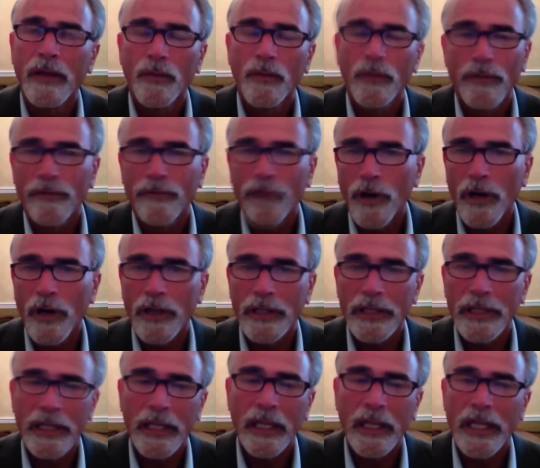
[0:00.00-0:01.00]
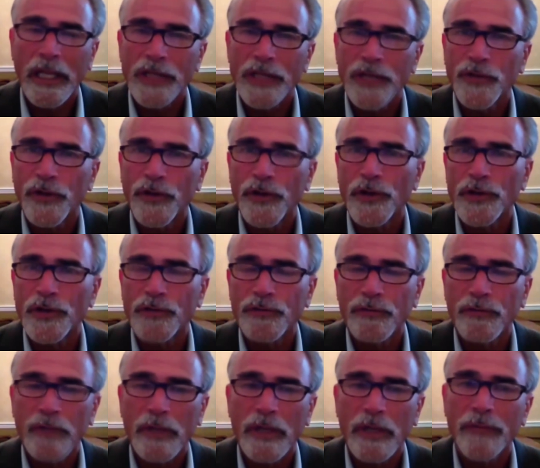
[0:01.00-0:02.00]
we've gone in the last few years
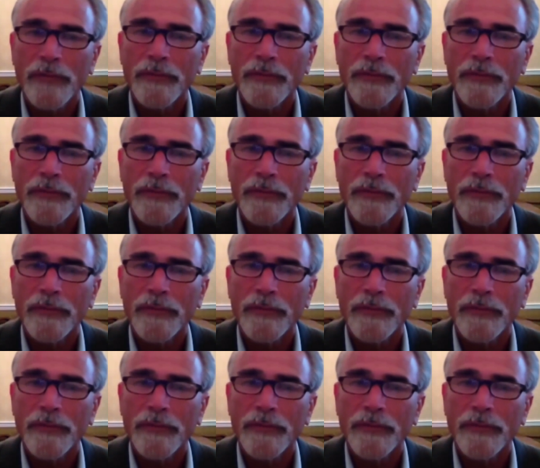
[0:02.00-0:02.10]
from